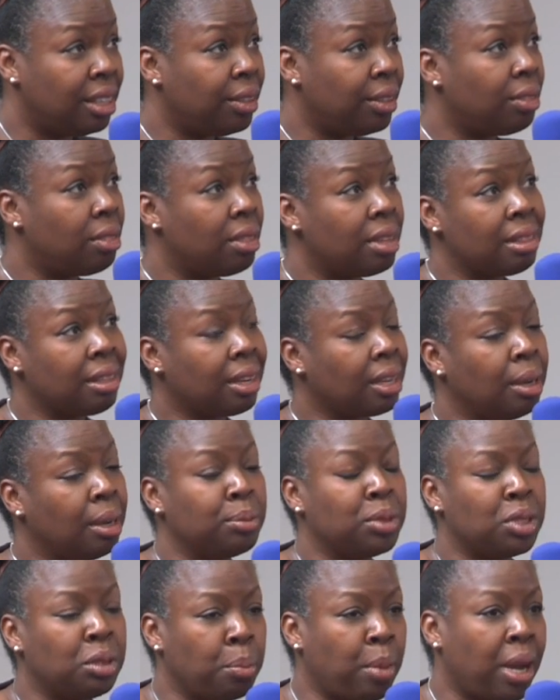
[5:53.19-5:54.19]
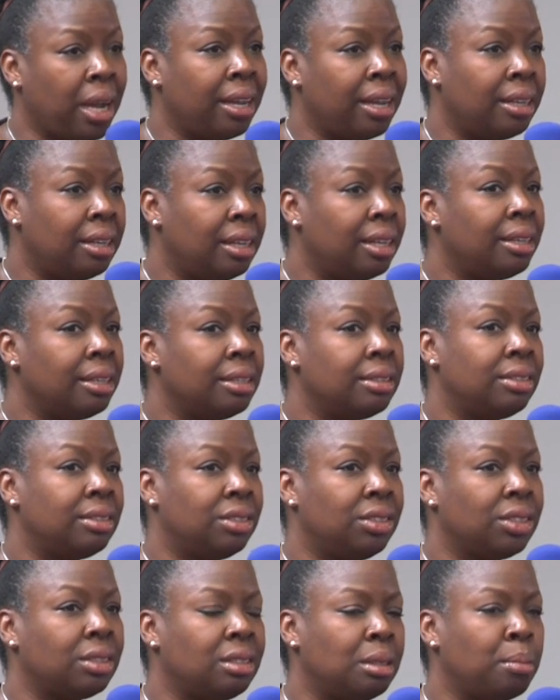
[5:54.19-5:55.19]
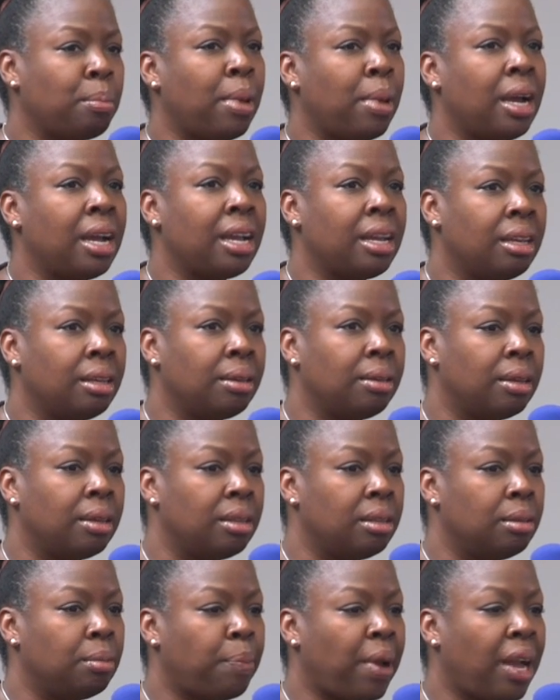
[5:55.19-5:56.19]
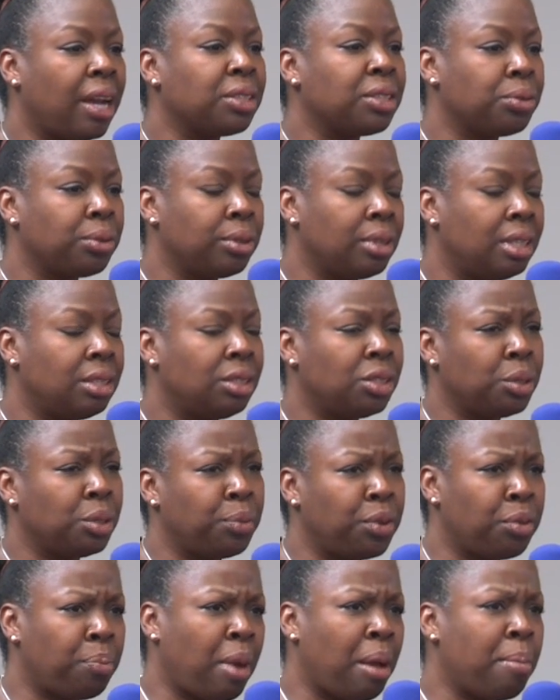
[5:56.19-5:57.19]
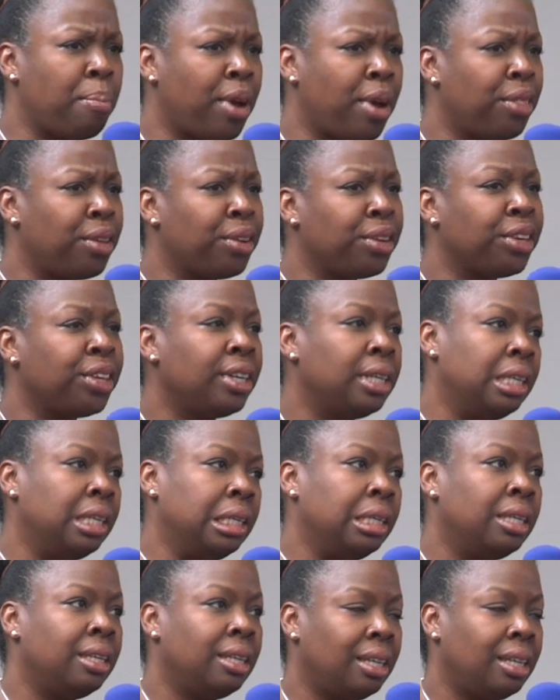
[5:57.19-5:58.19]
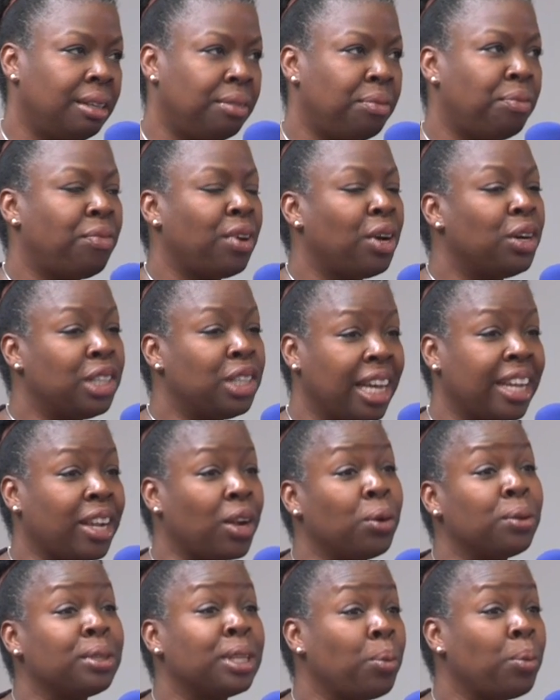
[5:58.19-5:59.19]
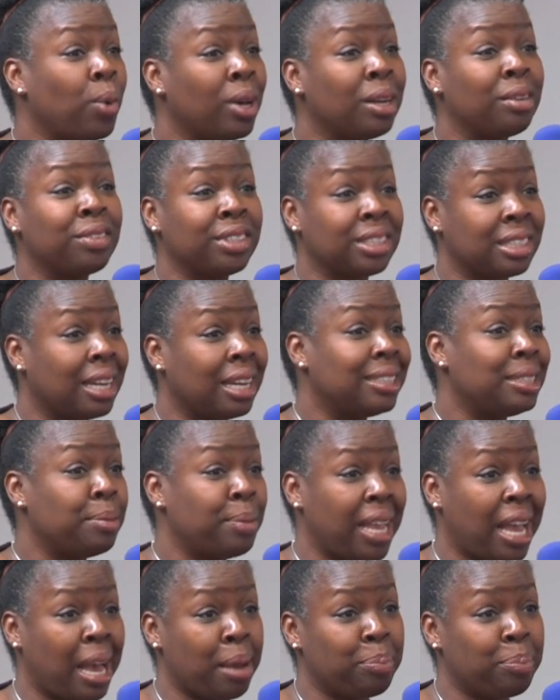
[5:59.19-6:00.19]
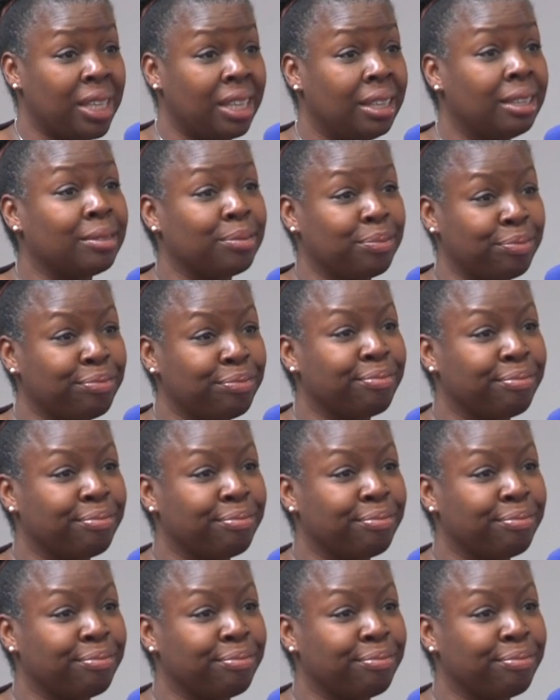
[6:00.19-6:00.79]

The thing that comes to mind is just in my past relationship with my mother, it felt like only one of us got to be happy.